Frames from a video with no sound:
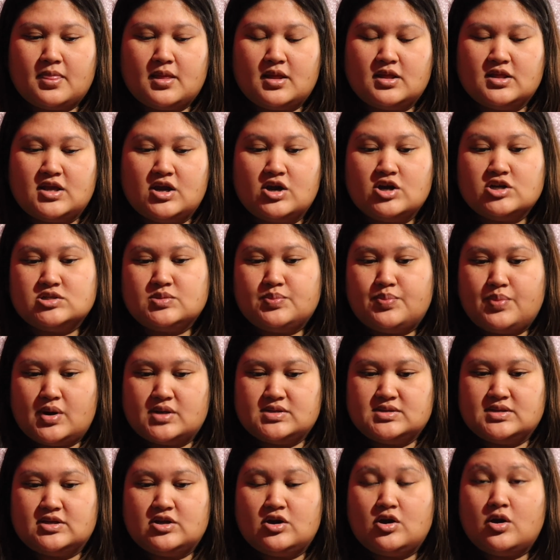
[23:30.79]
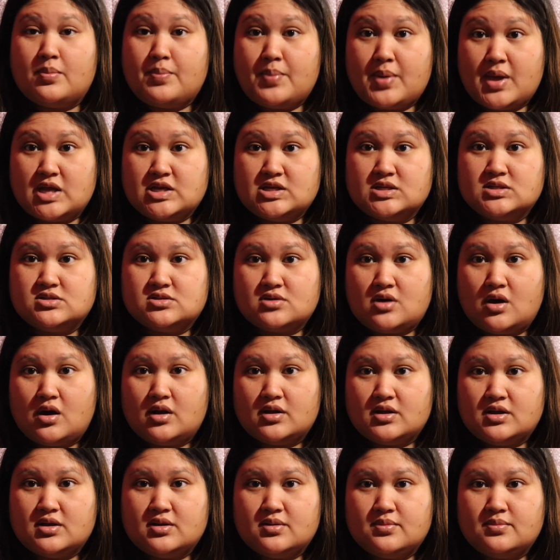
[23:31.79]
they're expressing their opinions
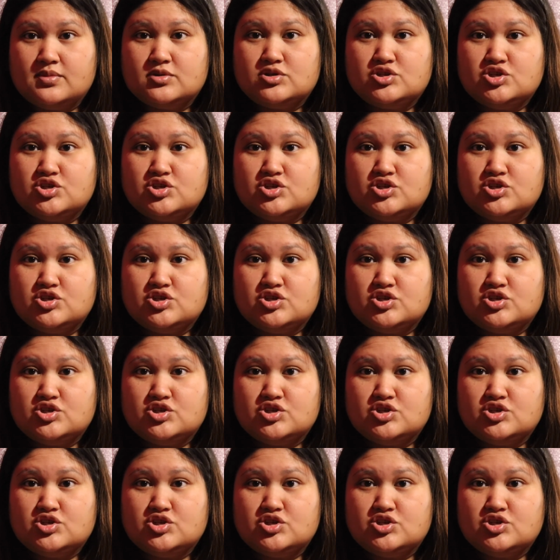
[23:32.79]
on him